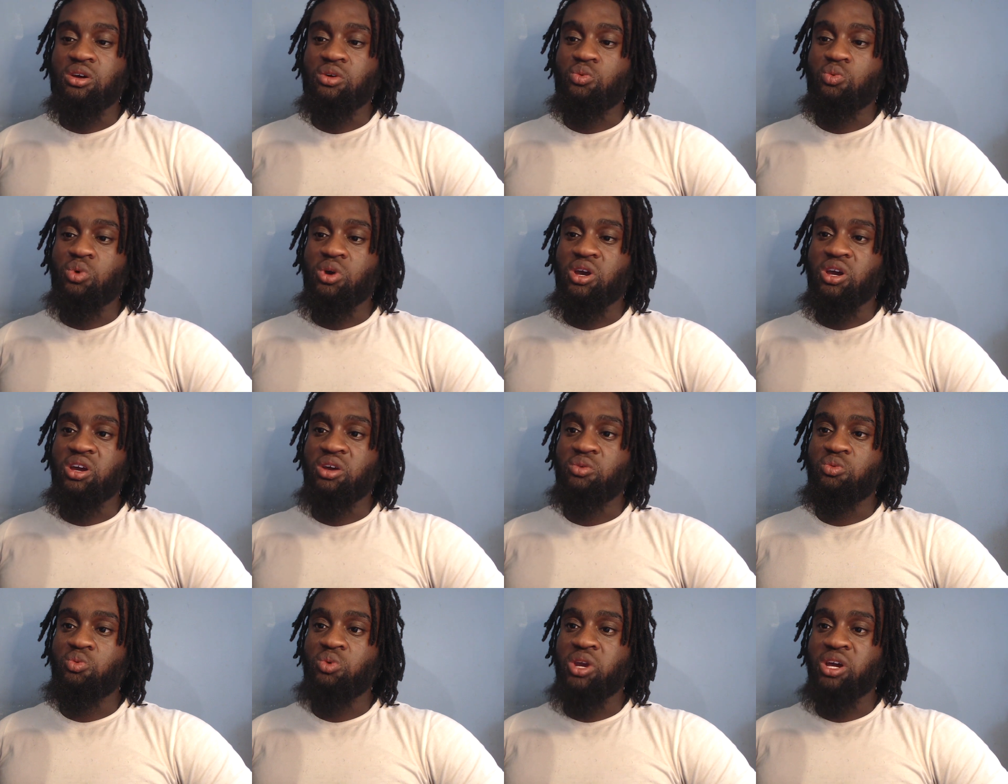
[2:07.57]

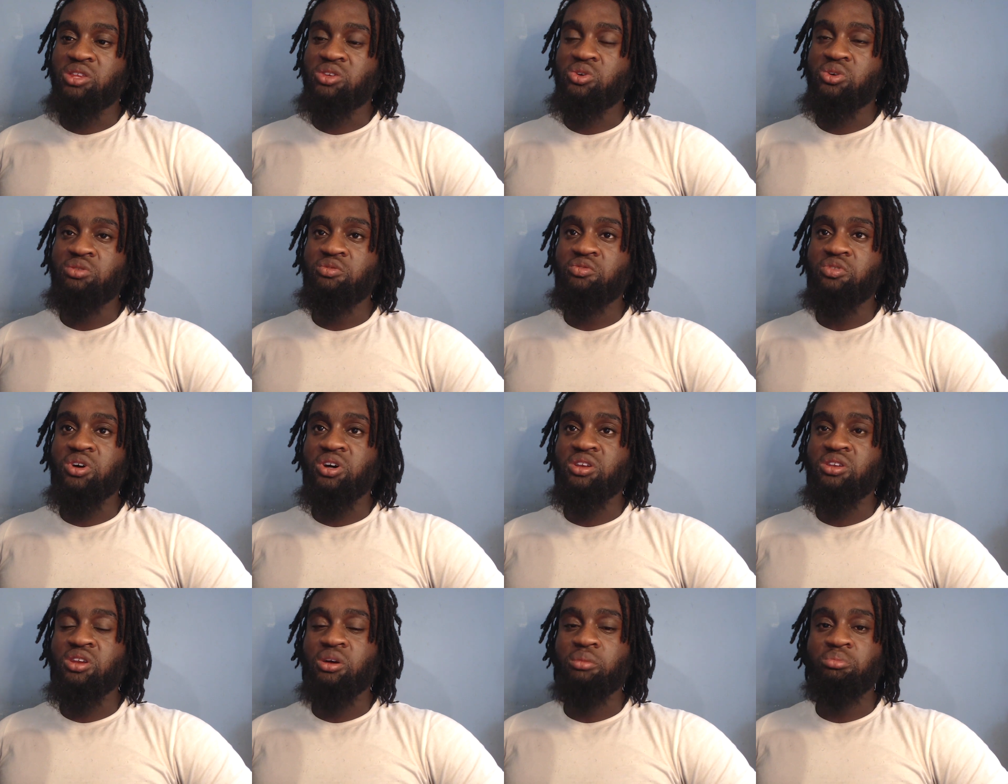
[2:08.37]
where we had to
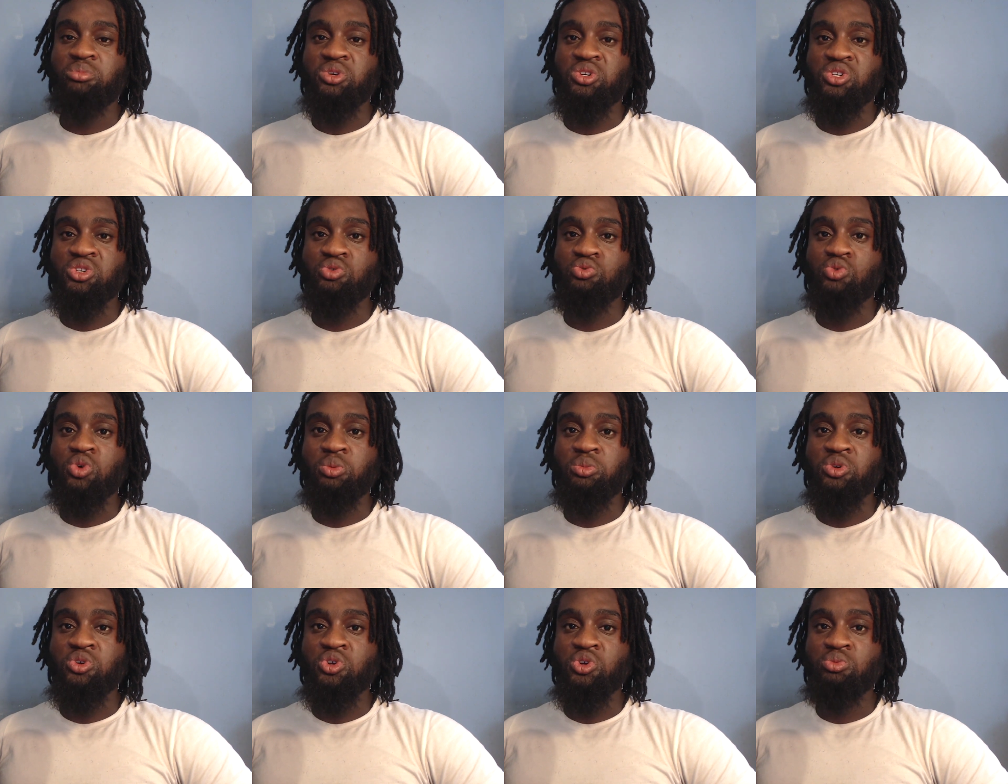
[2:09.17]
convert numbers to
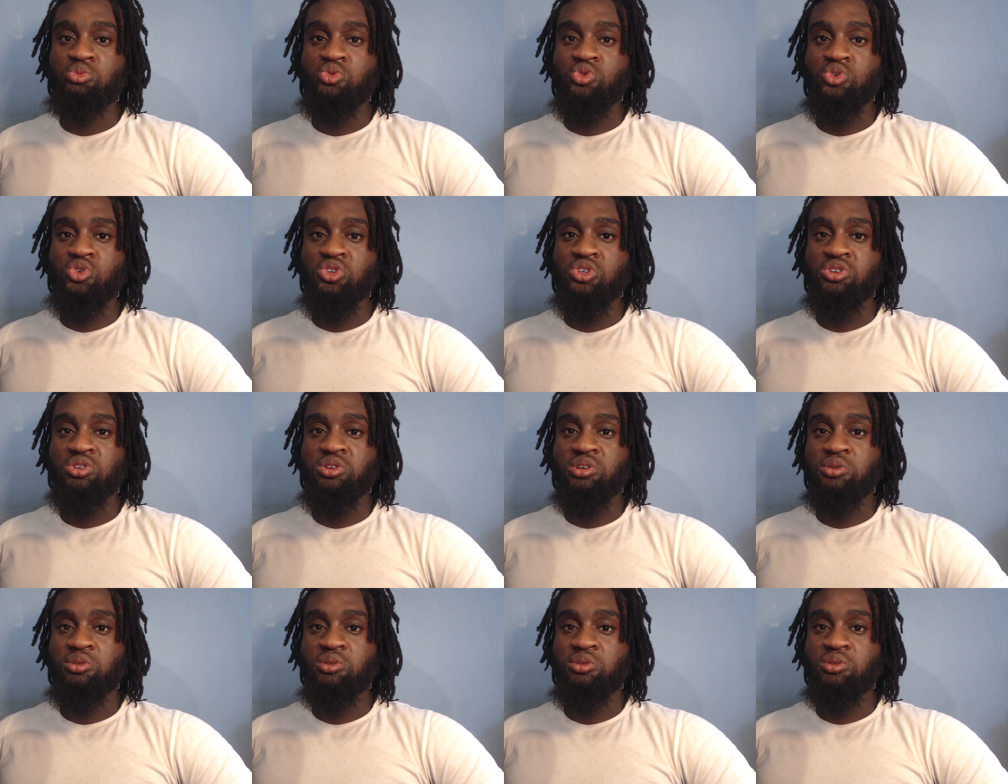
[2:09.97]
Roman numerals,